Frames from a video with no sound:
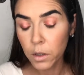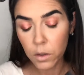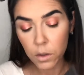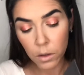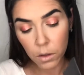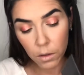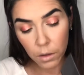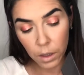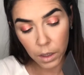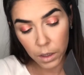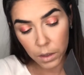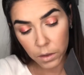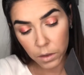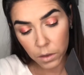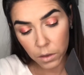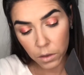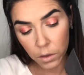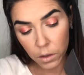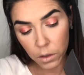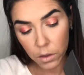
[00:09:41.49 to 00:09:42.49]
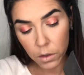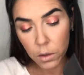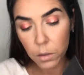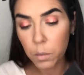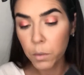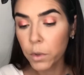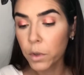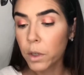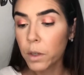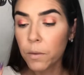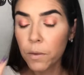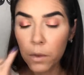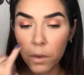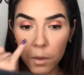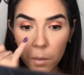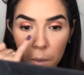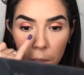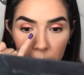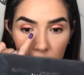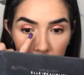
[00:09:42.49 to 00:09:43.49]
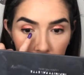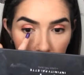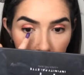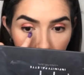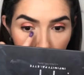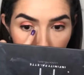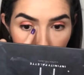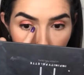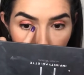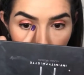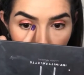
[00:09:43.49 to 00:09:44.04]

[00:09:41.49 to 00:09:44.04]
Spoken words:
So let's just pray for the best.